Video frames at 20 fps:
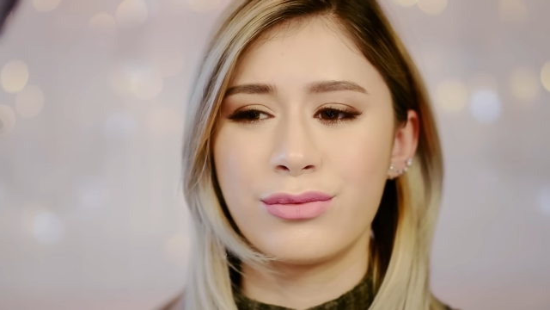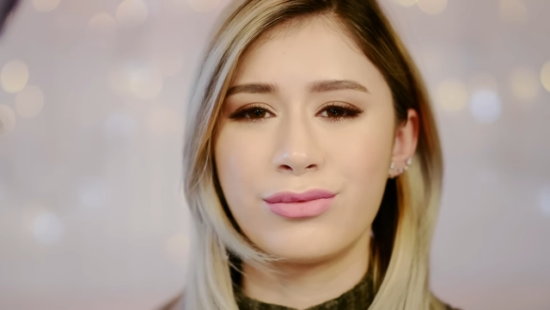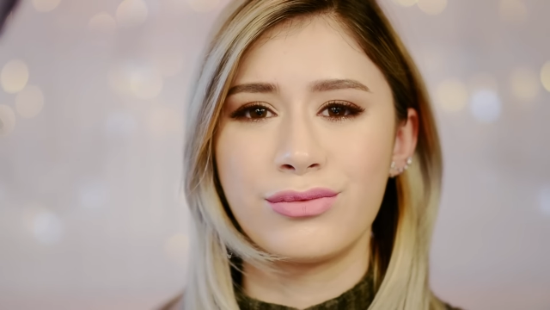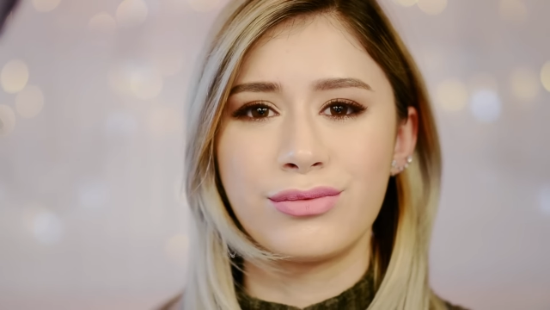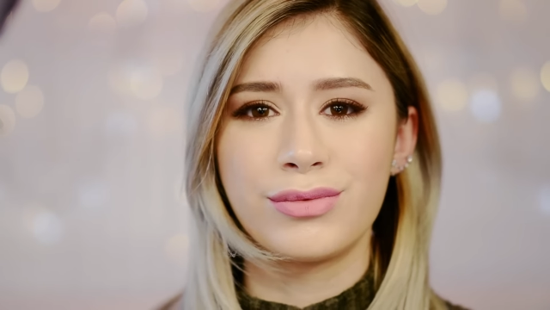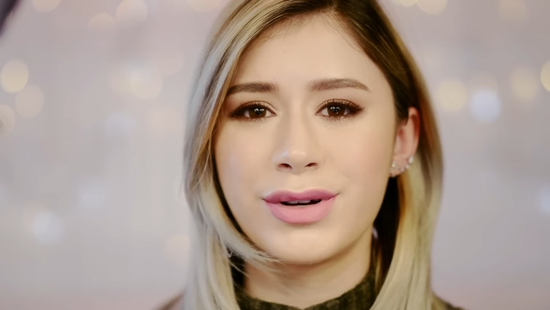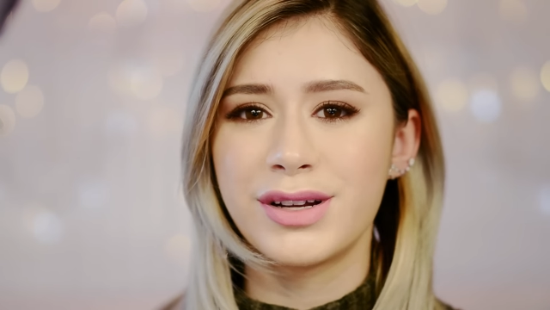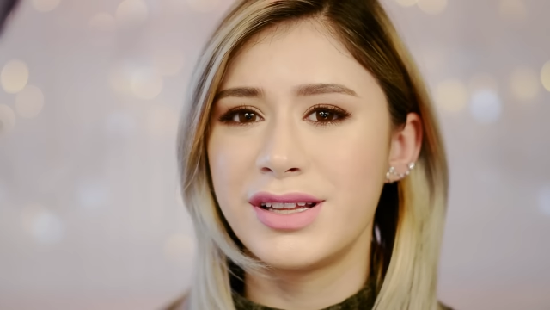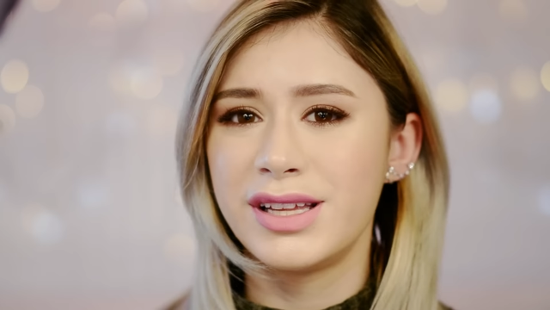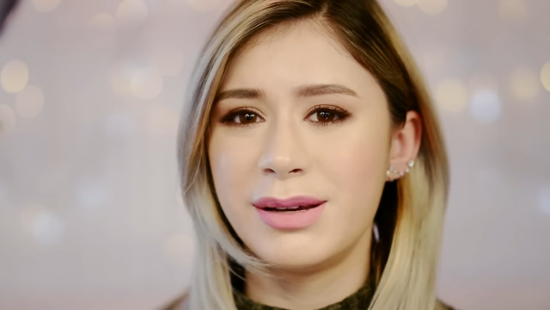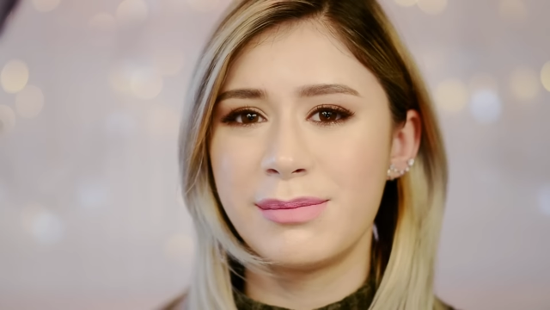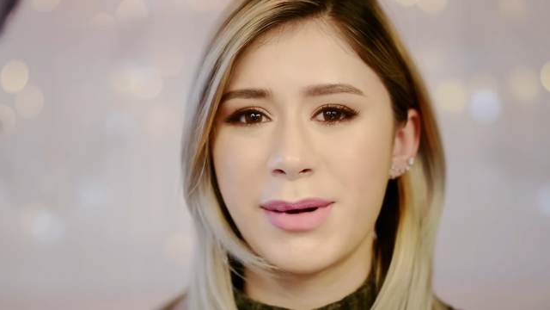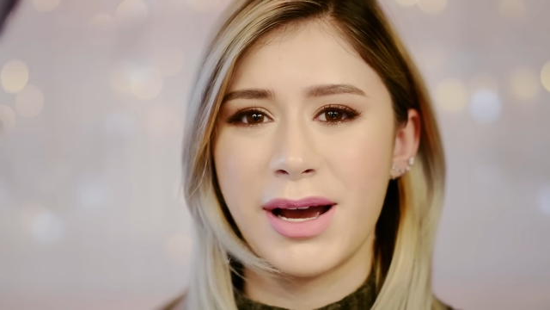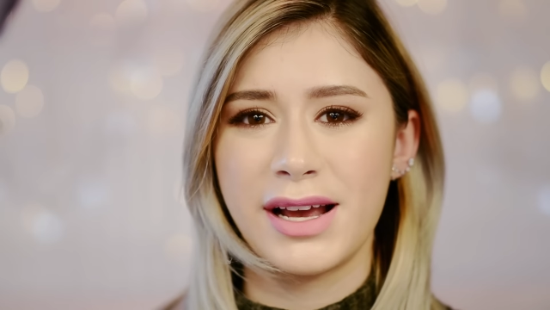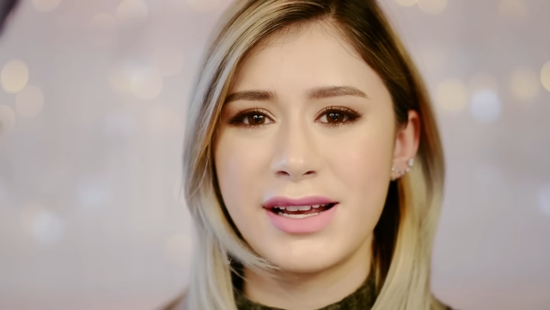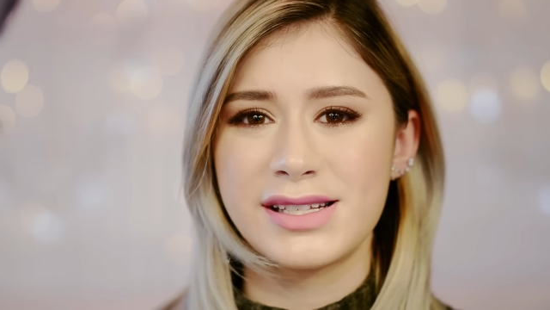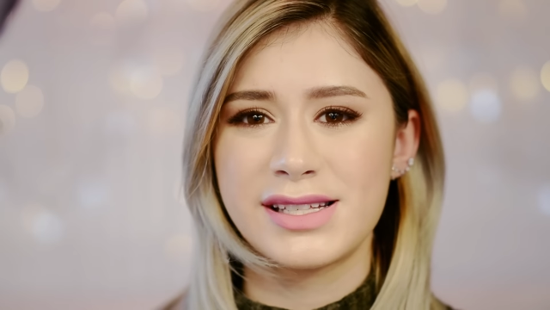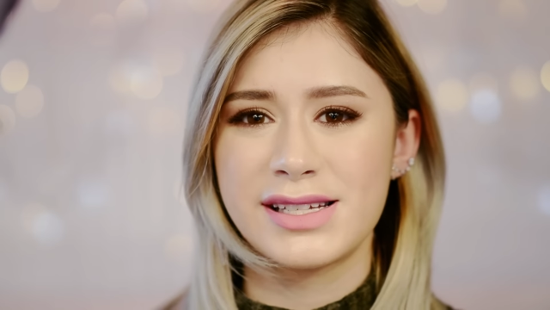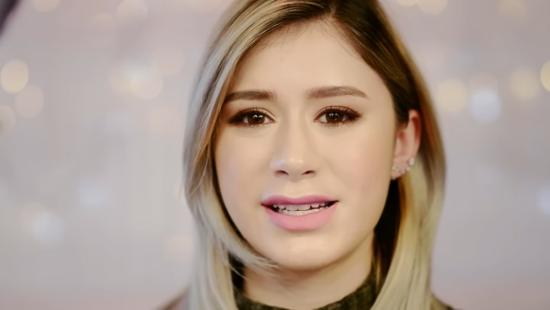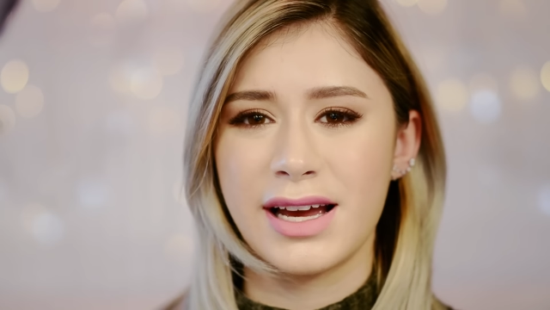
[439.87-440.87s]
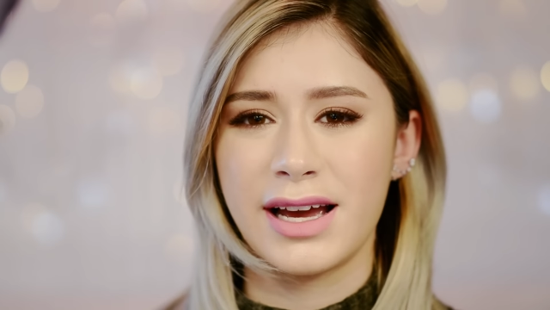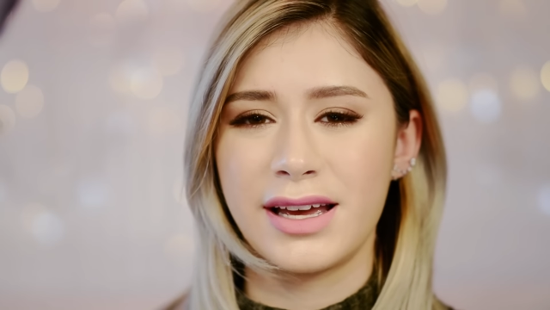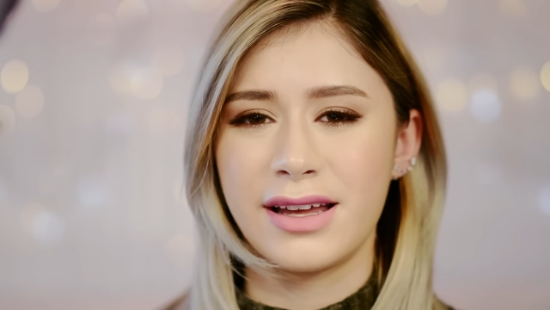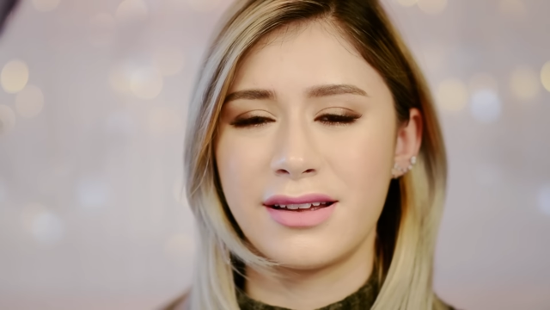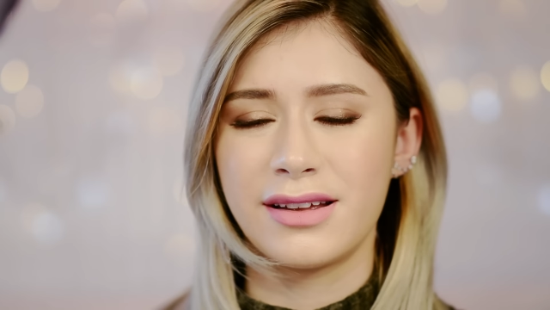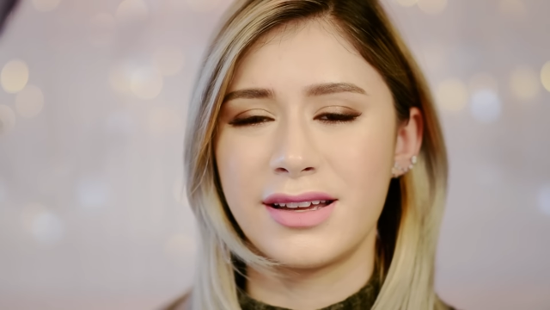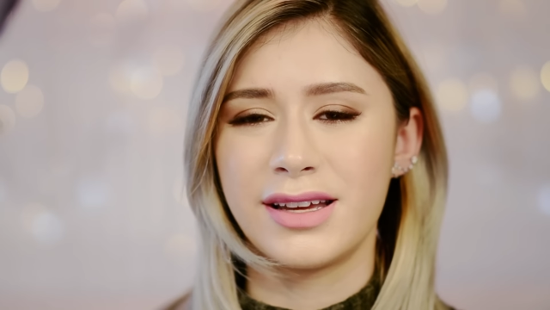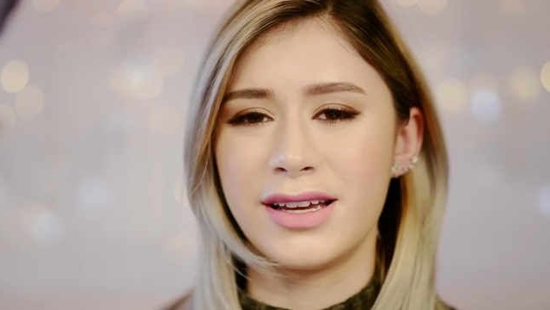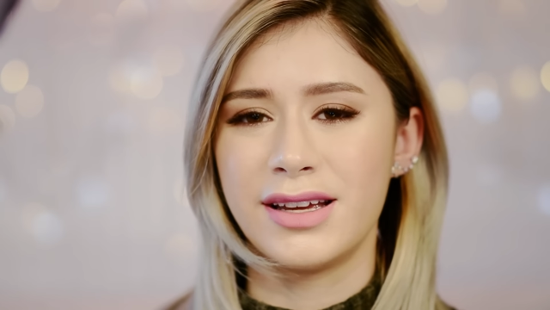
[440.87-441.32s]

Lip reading: really my style,